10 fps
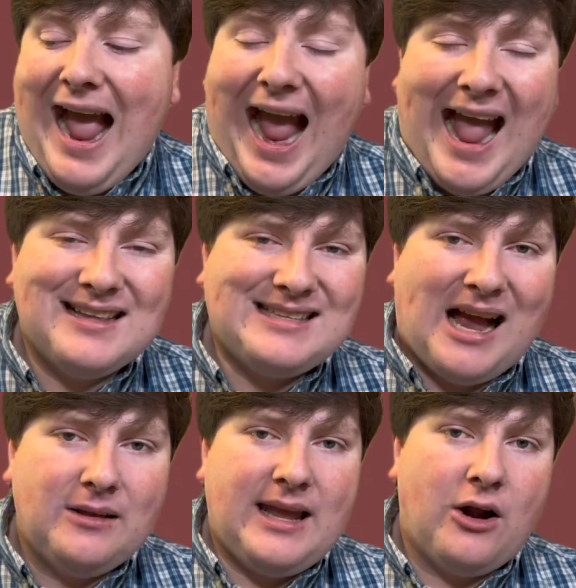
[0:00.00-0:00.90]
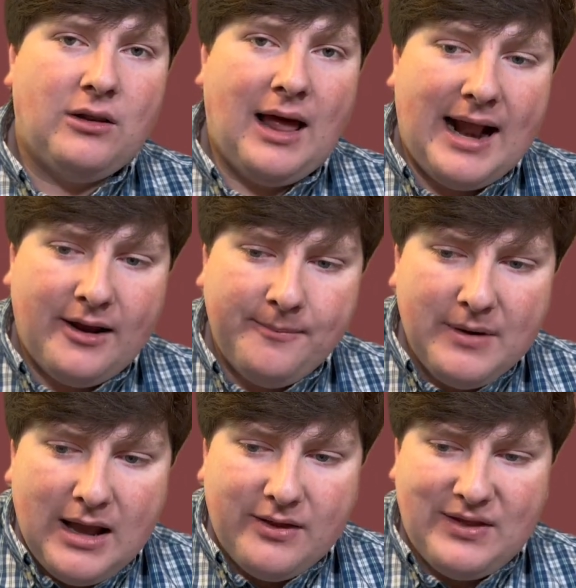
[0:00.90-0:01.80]
At South Carolina,
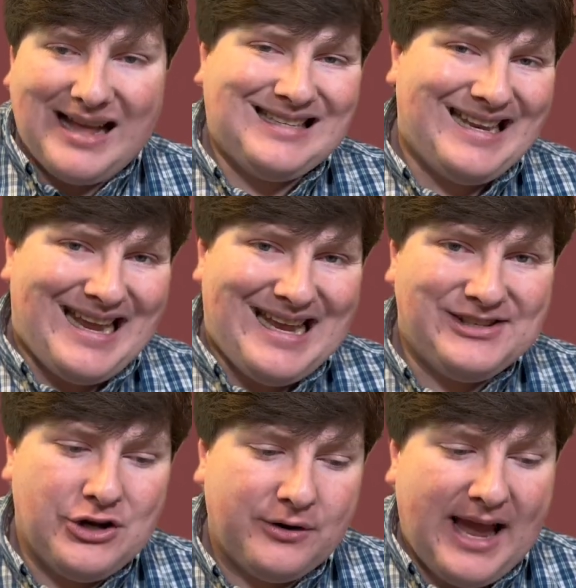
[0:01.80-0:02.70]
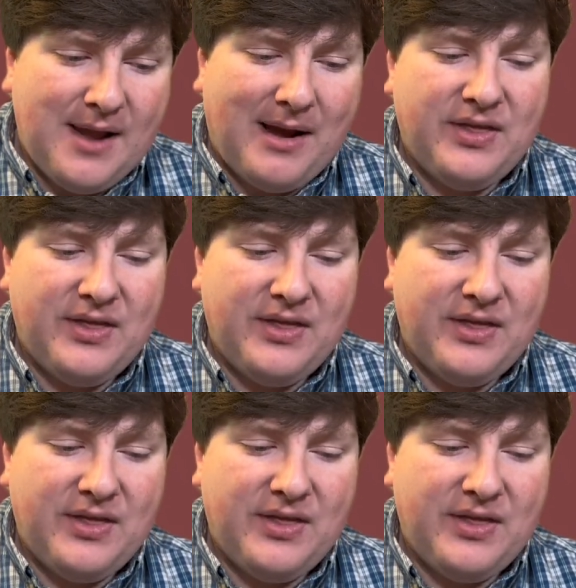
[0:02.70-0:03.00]
that's an easier game.